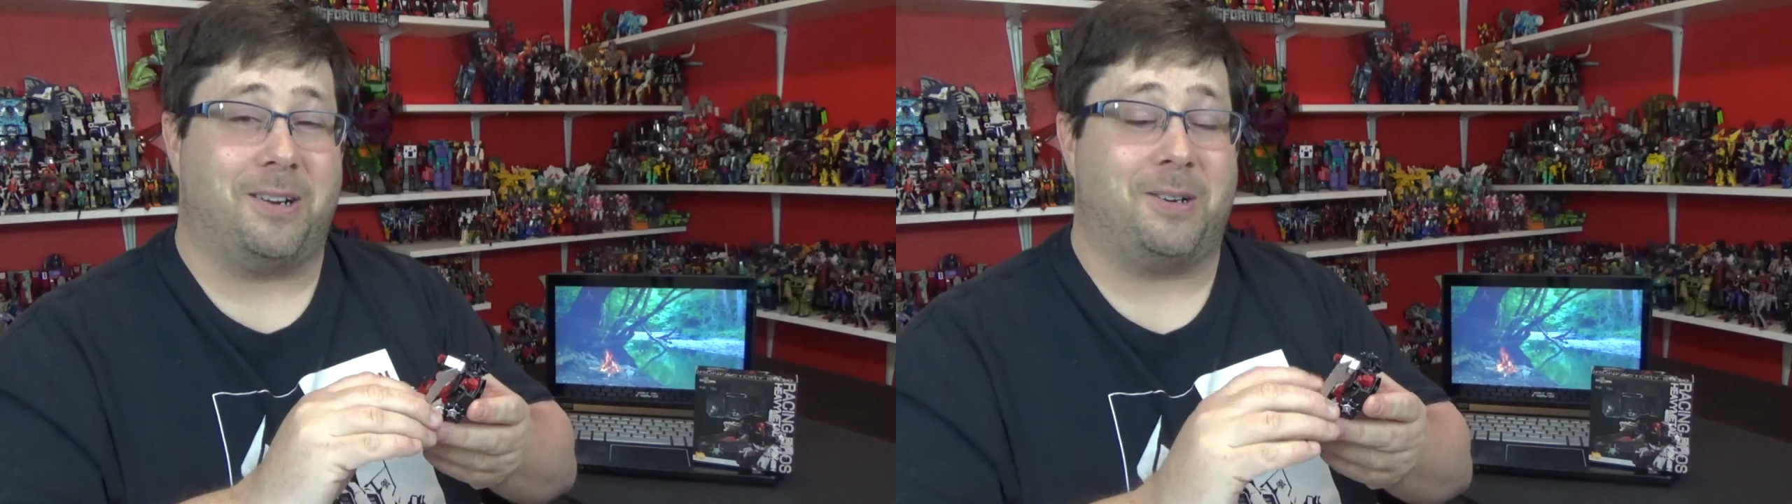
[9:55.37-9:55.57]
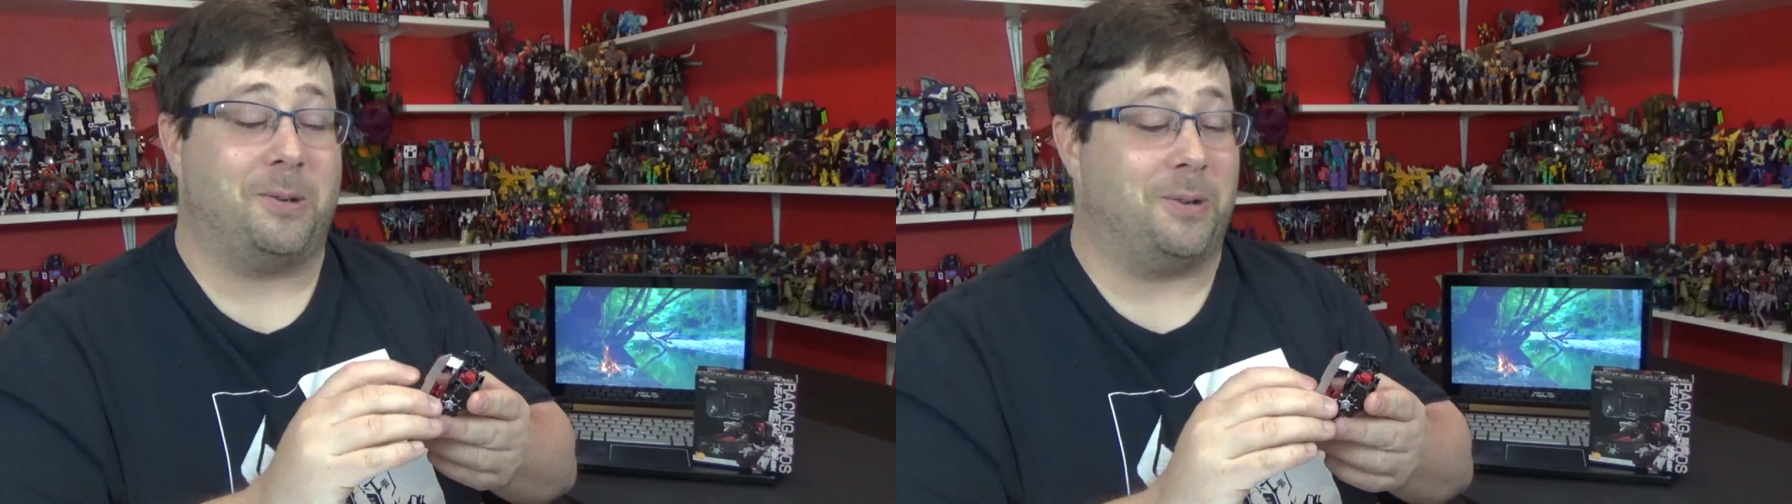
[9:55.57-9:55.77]

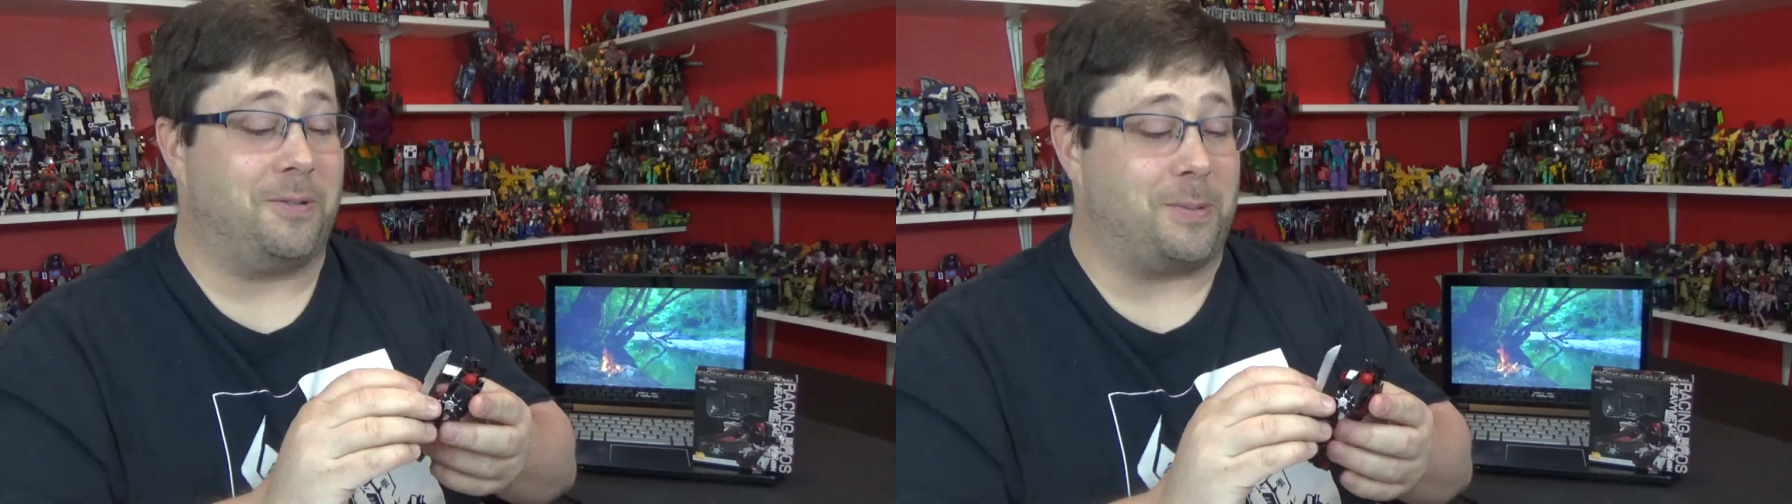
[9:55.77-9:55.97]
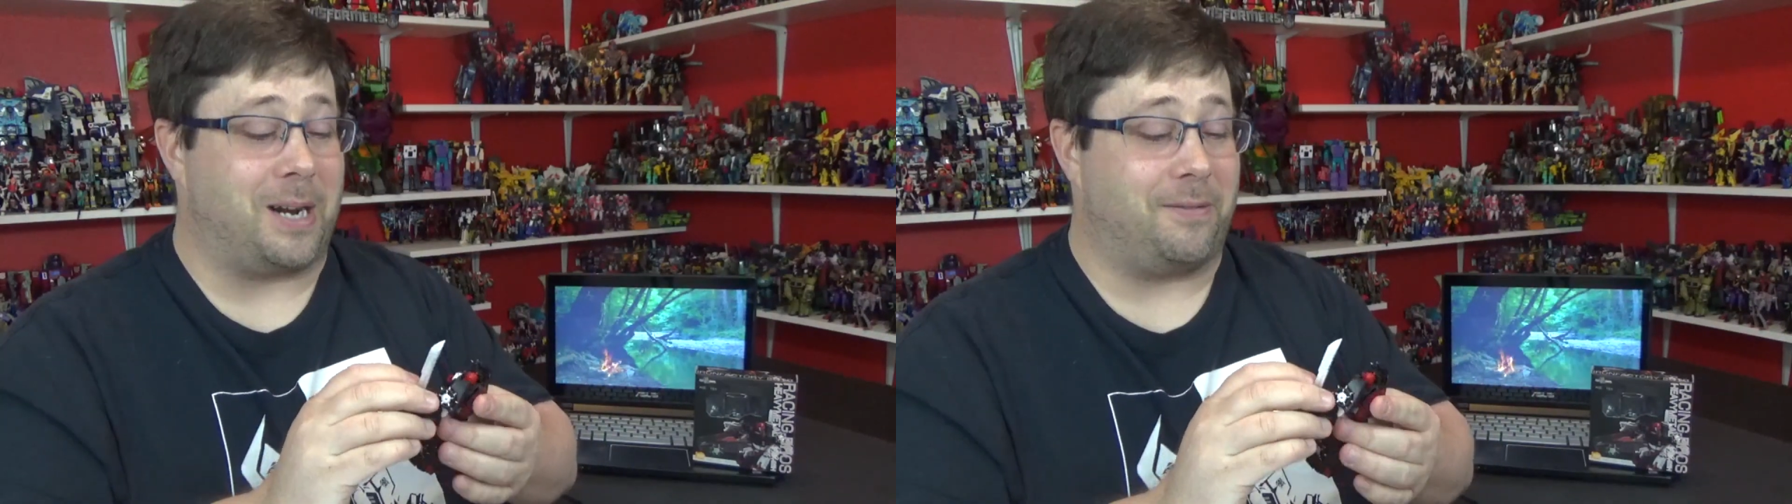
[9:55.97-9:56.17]
good one
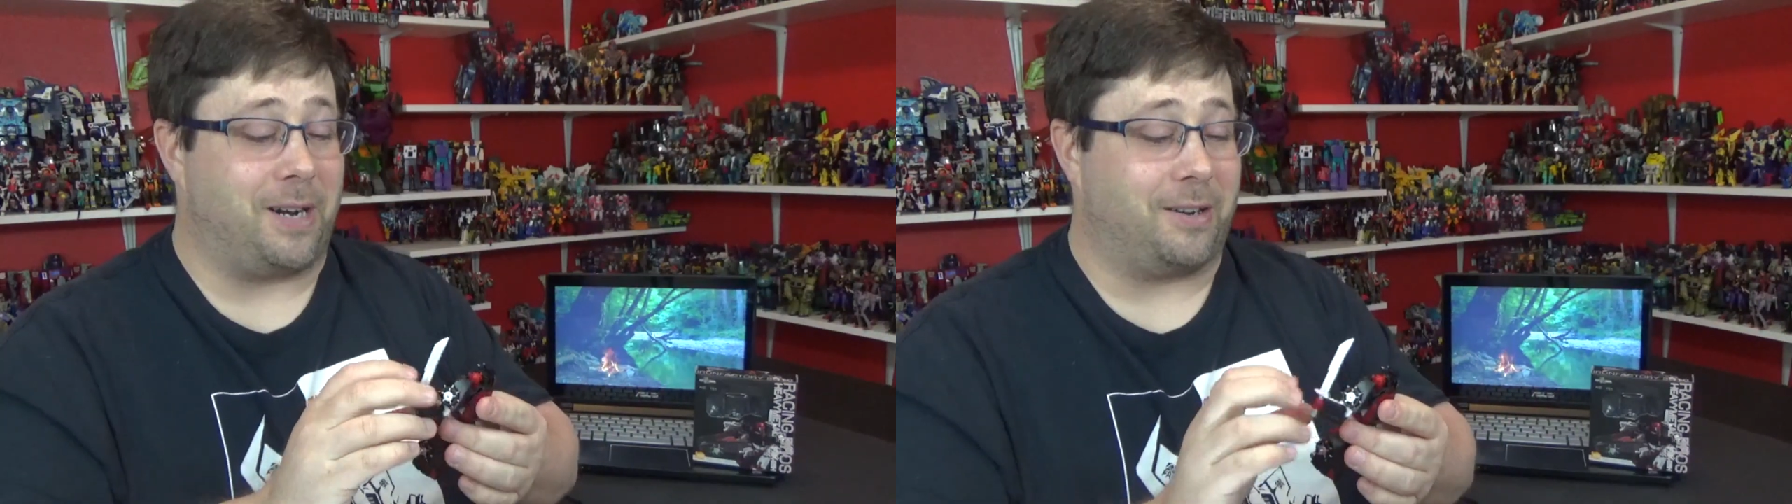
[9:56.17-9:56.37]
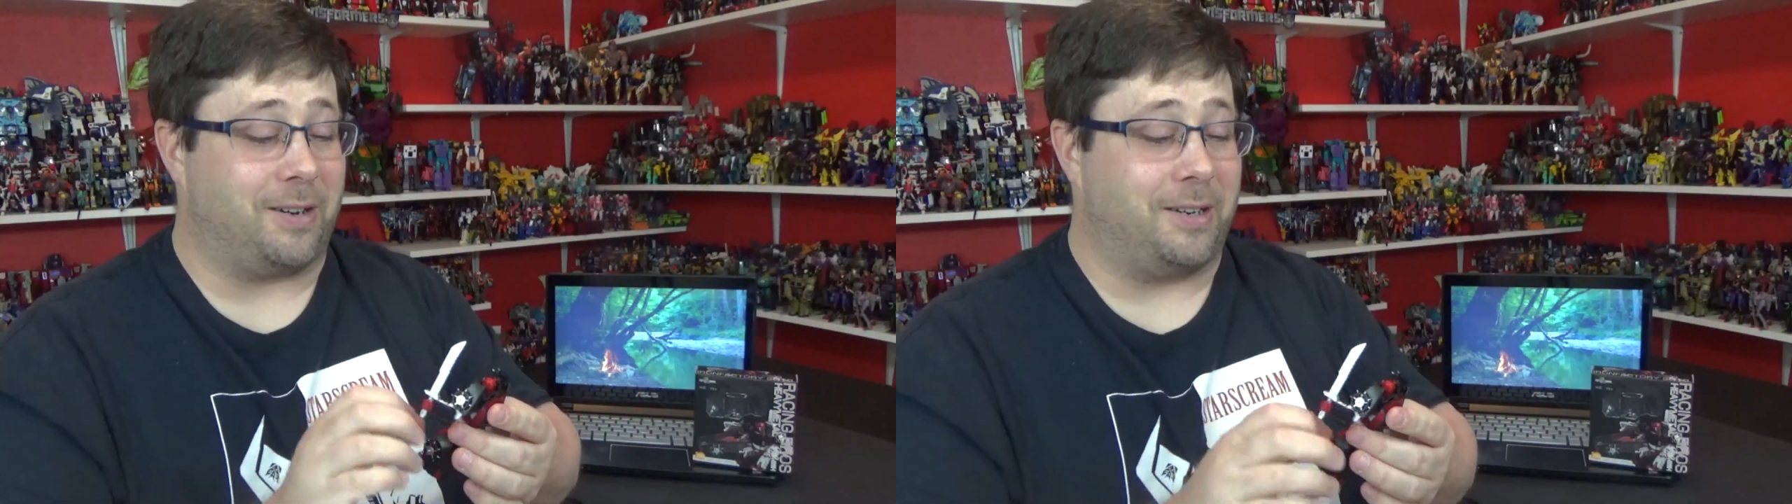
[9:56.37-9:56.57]
from Iron
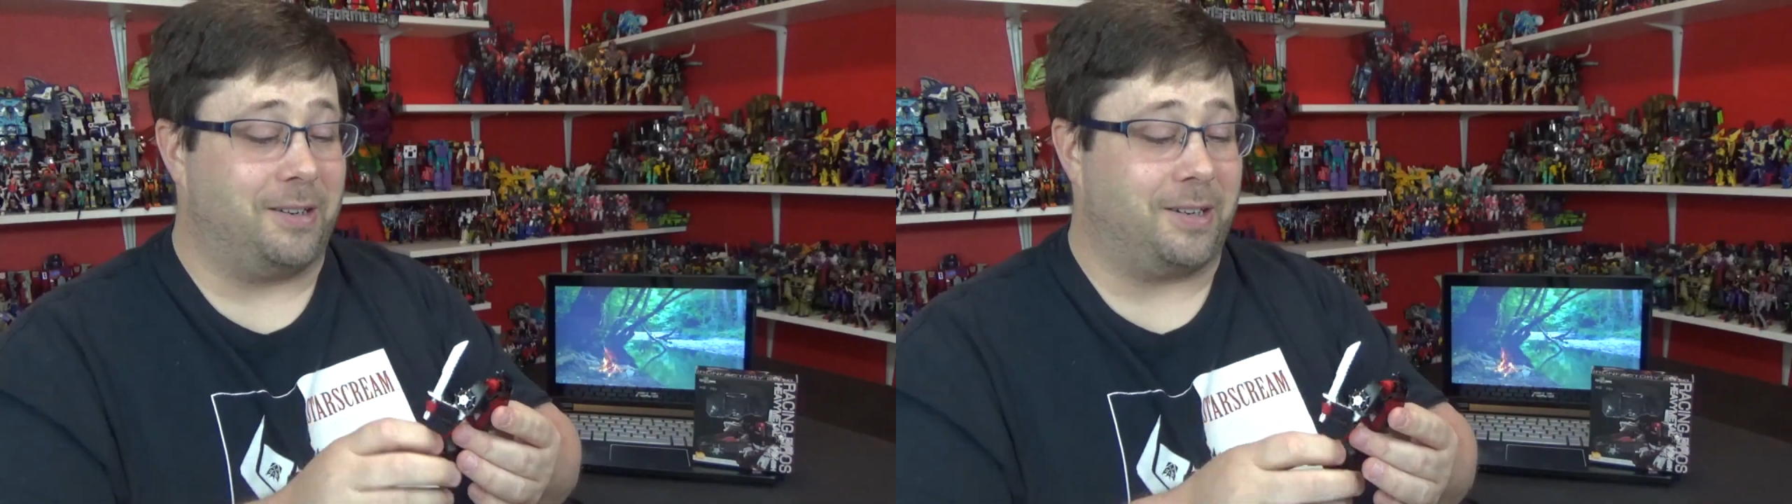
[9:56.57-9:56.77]
Factory.